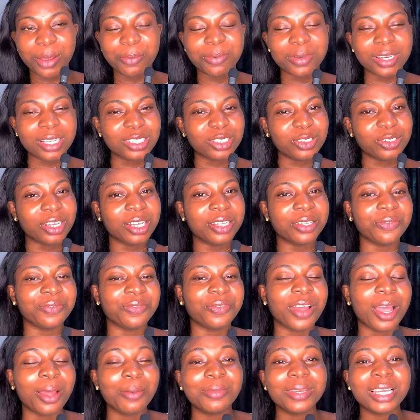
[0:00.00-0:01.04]
Please join the
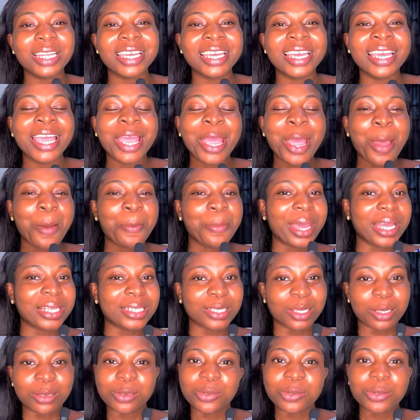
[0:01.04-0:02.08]
family by
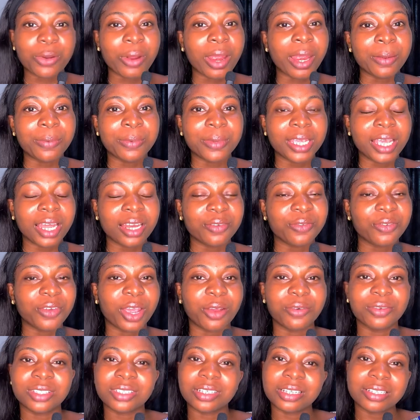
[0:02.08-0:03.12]
subscribing. And if you're
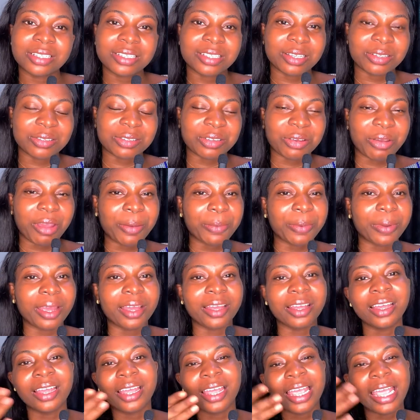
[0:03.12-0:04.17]
a returning
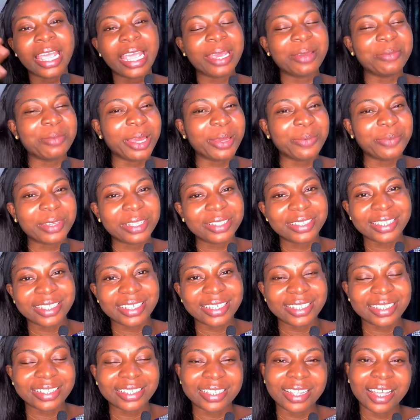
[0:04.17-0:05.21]
subscriber, hey my
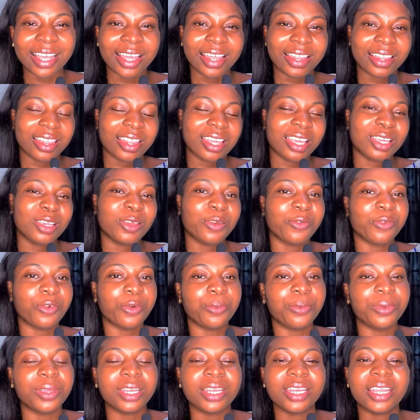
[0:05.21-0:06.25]
beauties, thank you for
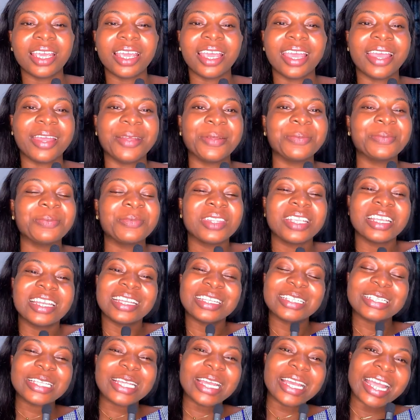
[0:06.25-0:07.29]
being here.
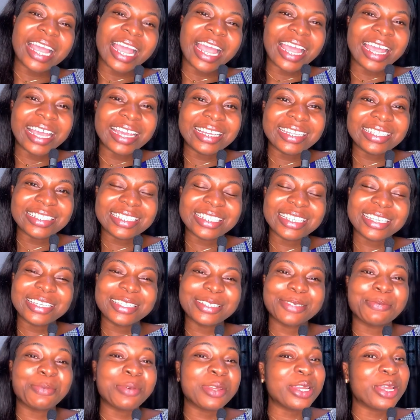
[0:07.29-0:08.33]
So guys,
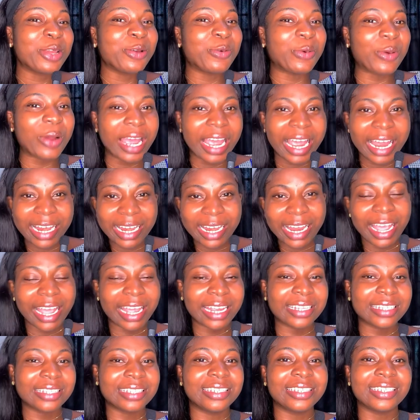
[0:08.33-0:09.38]
it's been a while.
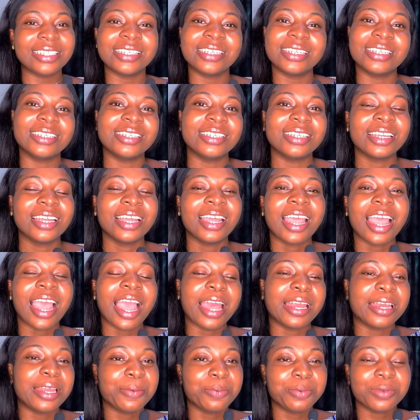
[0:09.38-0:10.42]
I did
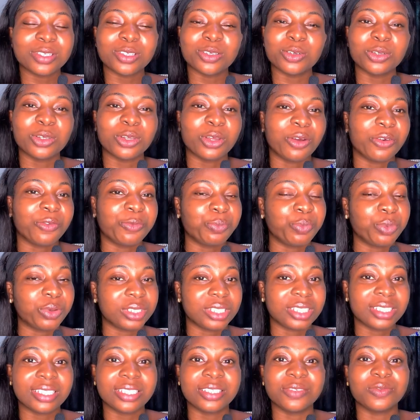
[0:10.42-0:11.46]
an episode of
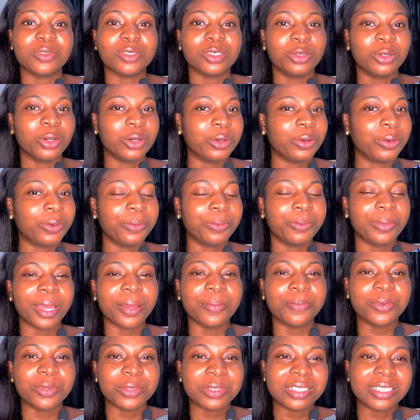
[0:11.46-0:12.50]
Positive Talk
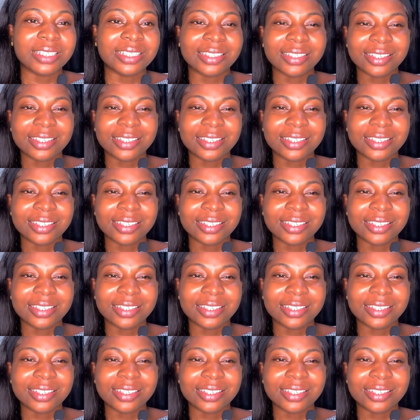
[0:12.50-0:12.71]
by Beauty.